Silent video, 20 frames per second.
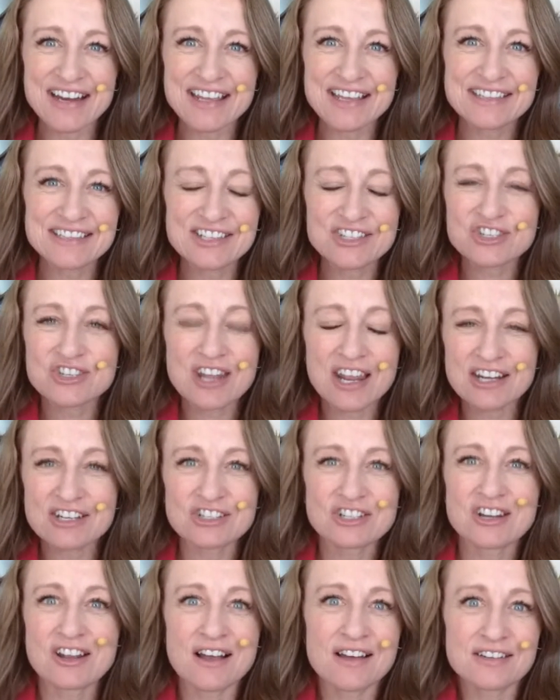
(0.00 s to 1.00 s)
He's a genetic
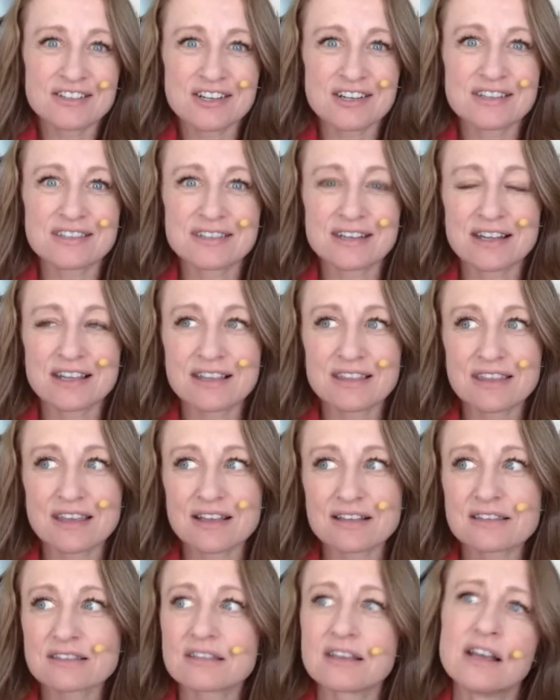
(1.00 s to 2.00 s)
genealogist and he
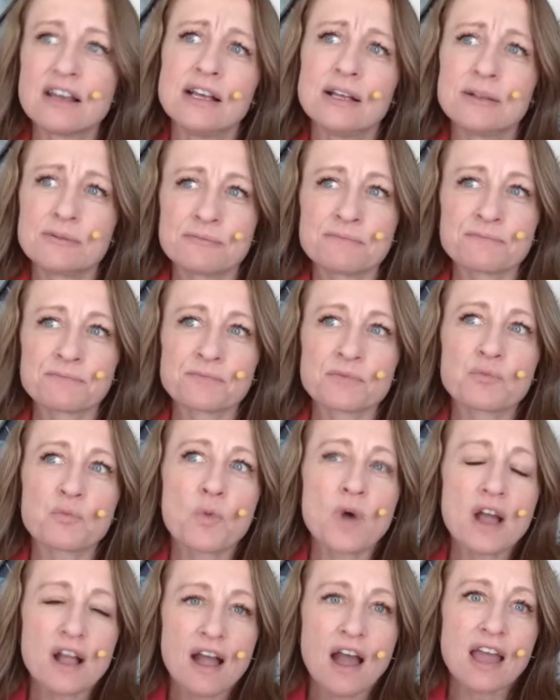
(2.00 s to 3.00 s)
thinks,
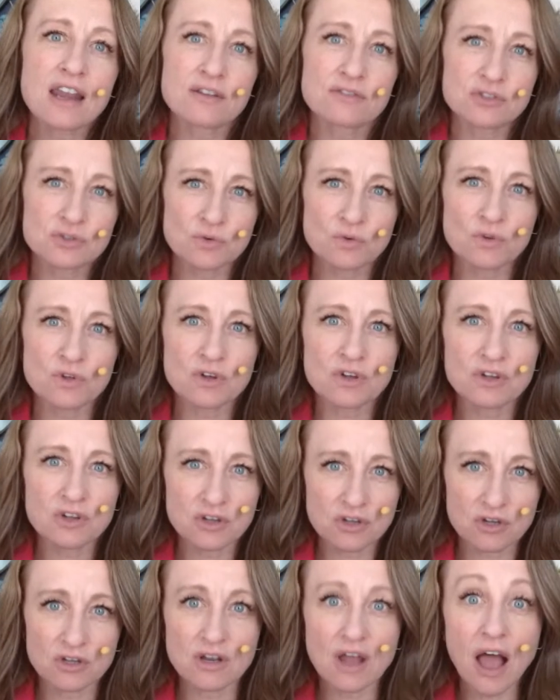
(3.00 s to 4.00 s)
what kind of tool
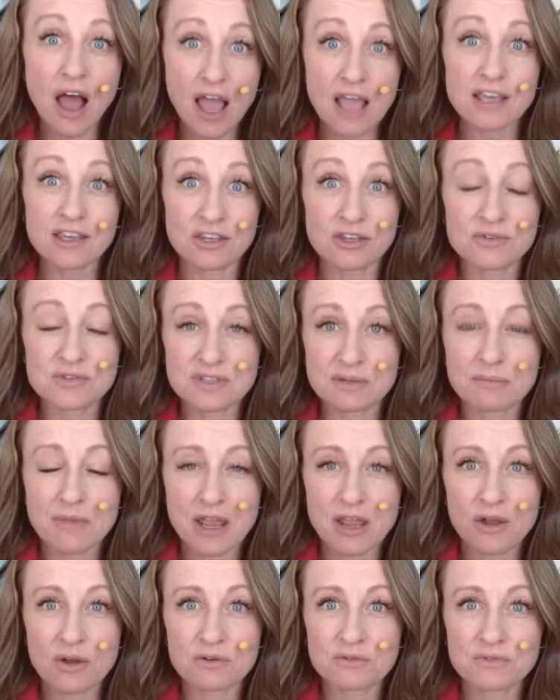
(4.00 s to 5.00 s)
could I use in
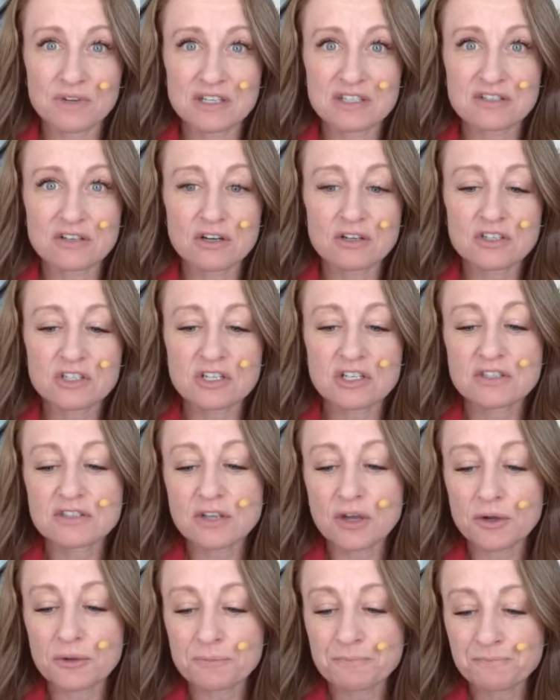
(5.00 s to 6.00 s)
my own research?
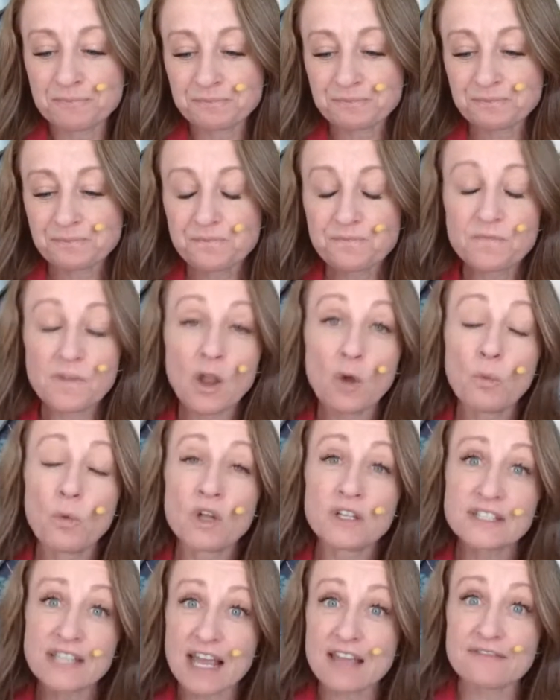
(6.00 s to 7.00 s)
So
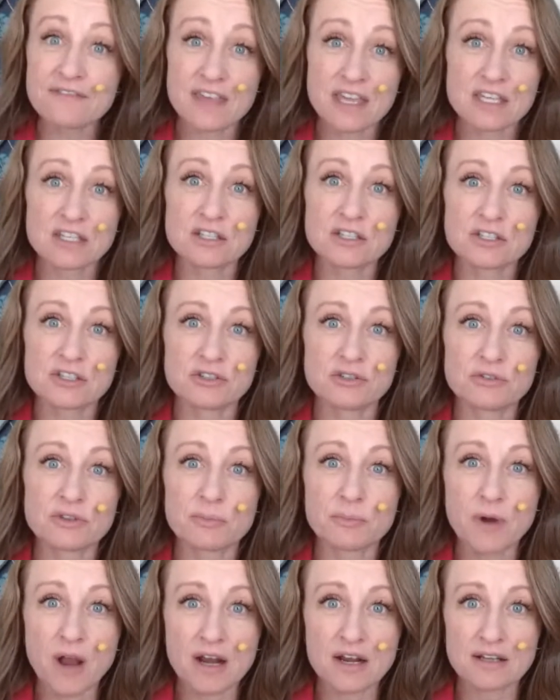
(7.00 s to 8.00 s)
we'll dive into the
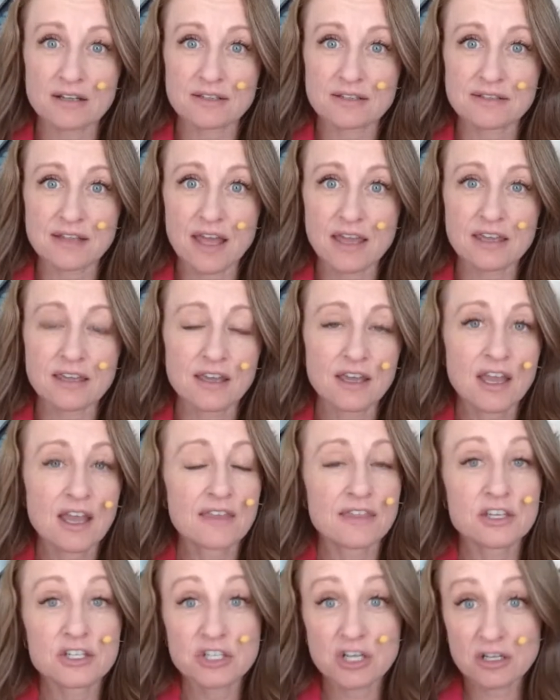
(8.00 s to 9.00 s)
products like
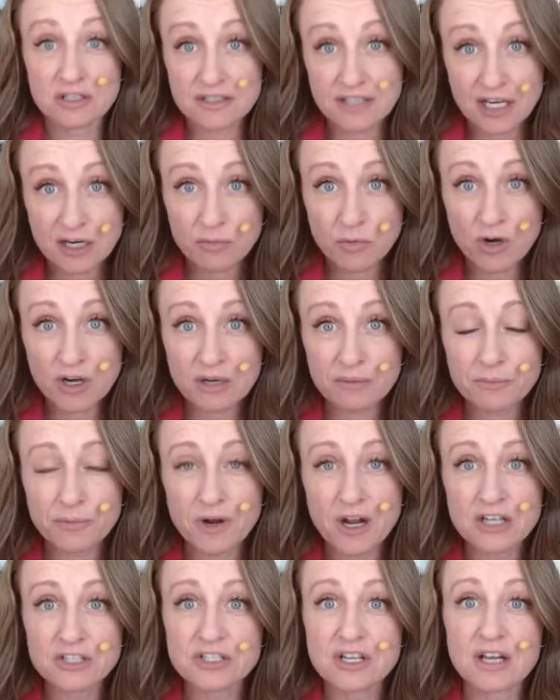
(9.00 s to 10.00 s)
the Shared Centimorgan
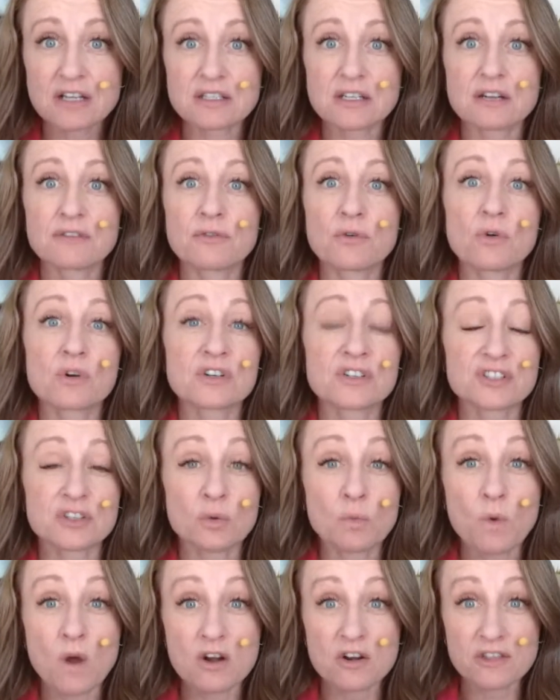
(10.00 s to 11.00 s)
Project and of course the
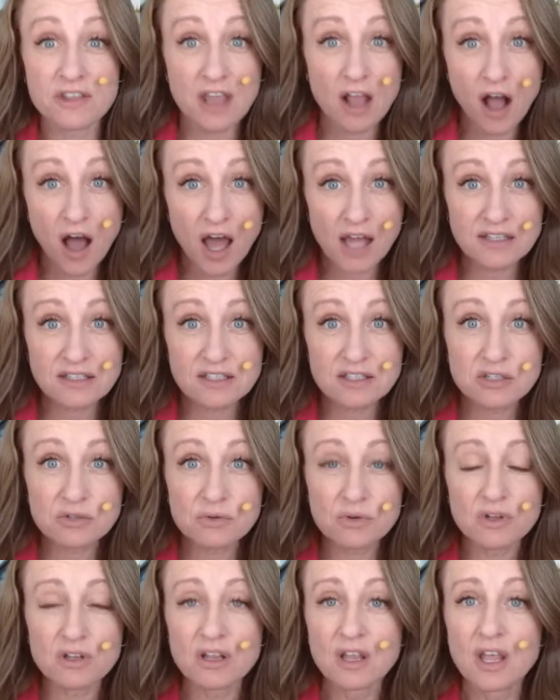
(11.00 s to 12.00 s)
What Are the Odds
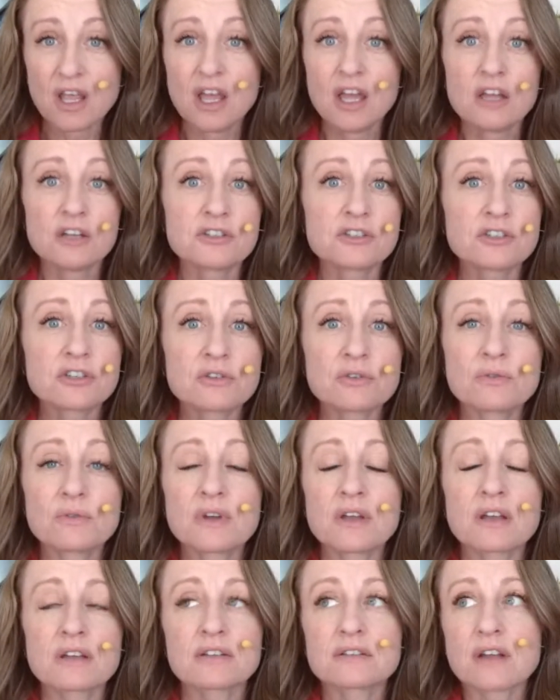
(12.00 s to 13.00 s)
tool,
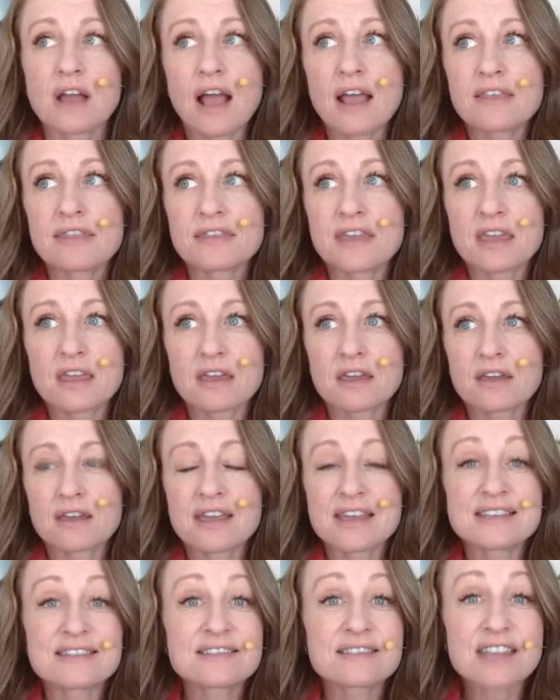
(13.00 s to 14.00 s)
two, I think,
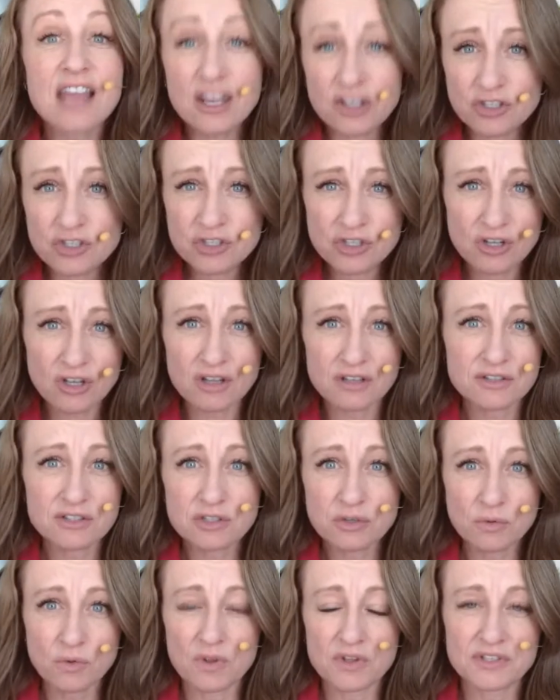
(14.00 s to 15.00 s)
essential
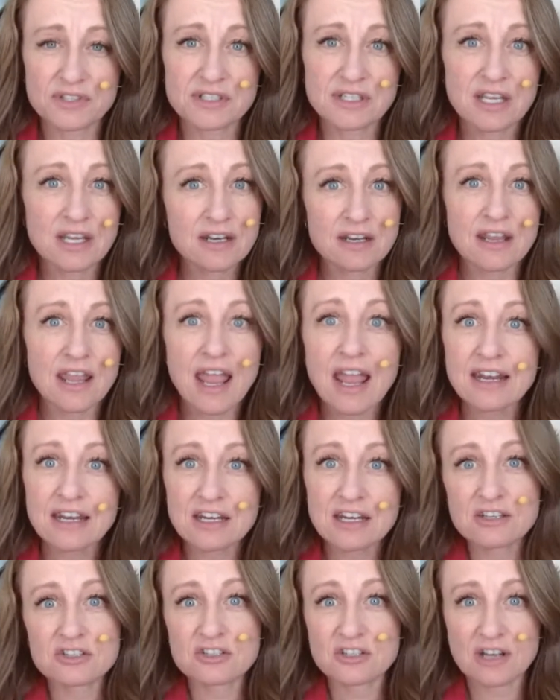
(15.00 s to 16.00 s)
tools in
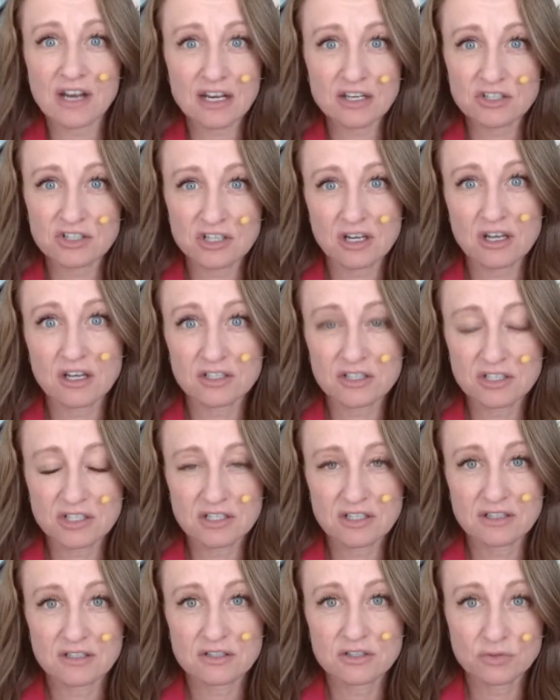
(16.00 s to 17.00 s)
any genetic
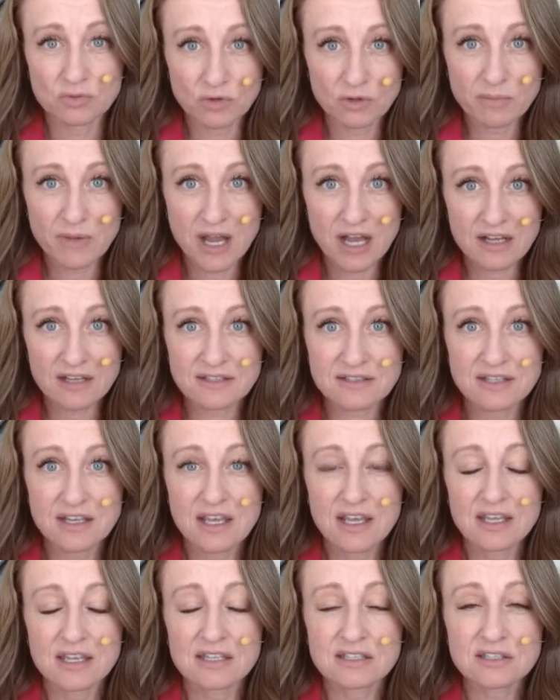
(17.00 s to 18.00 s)
genealogy toolbox,
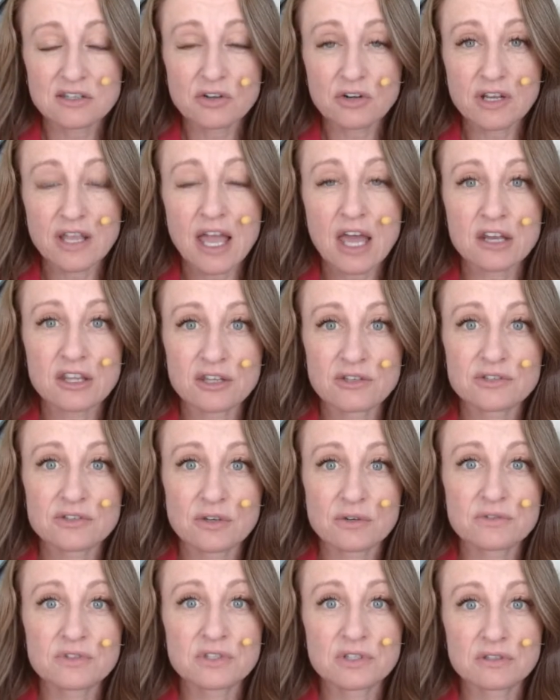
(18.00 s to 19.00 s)
is learning how to use
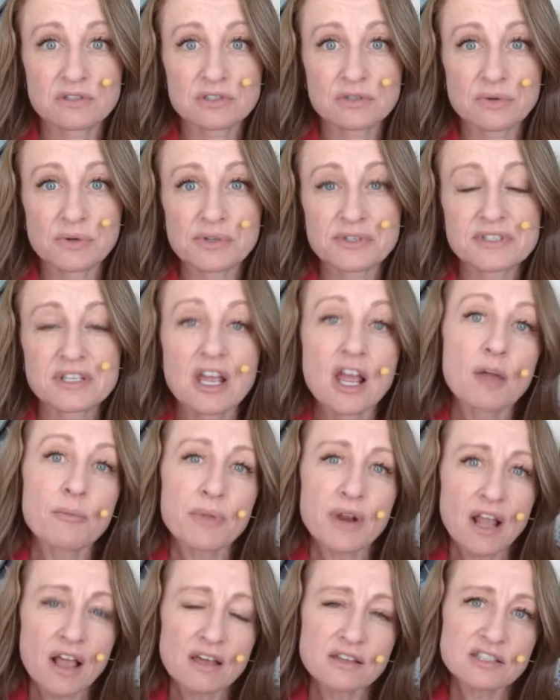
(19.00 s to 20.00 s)
those two tools.
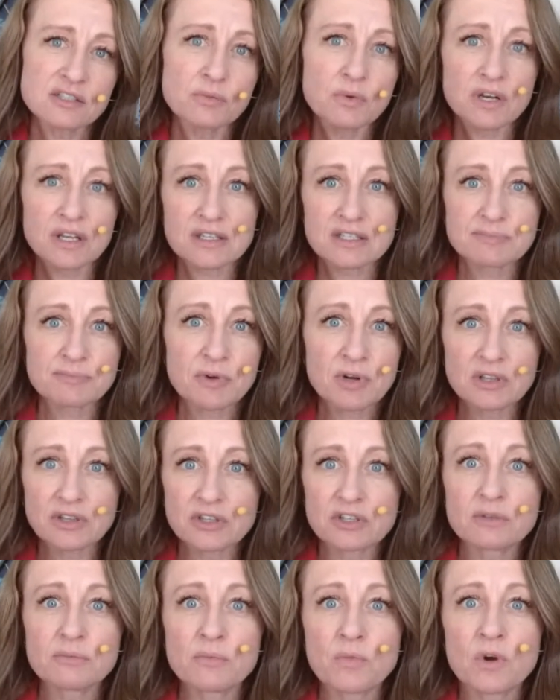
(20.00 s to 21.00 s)
But I also want to explore a
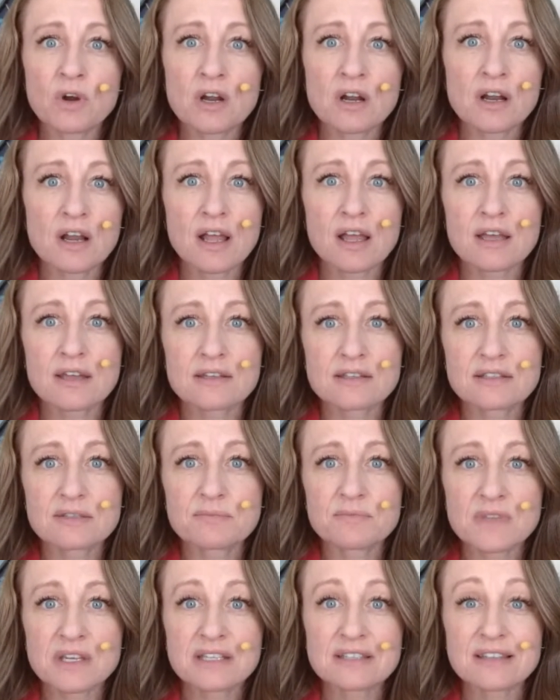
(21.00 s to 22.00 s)
little more
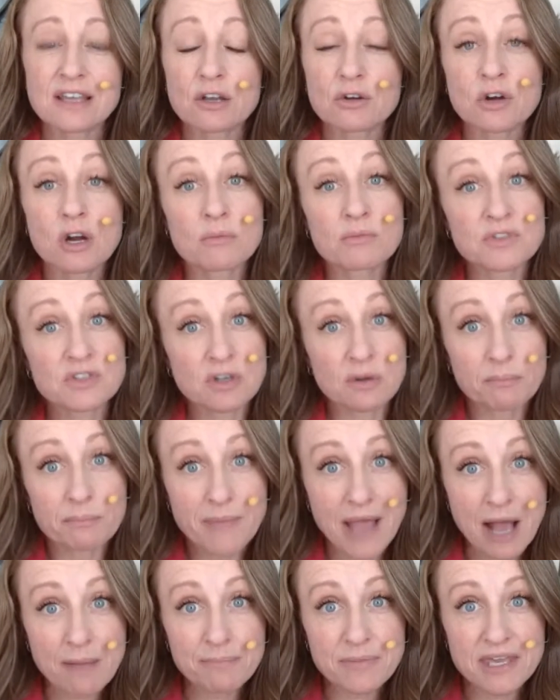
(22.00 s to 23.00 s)
some things like chromosome
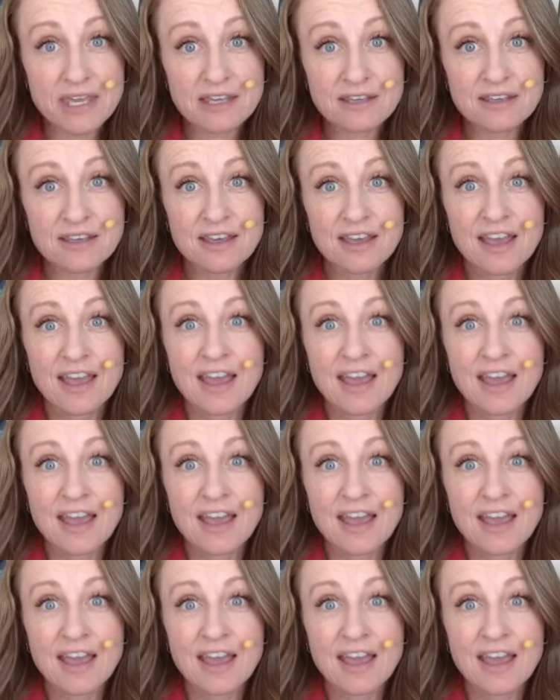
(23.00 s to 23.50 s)
mapping.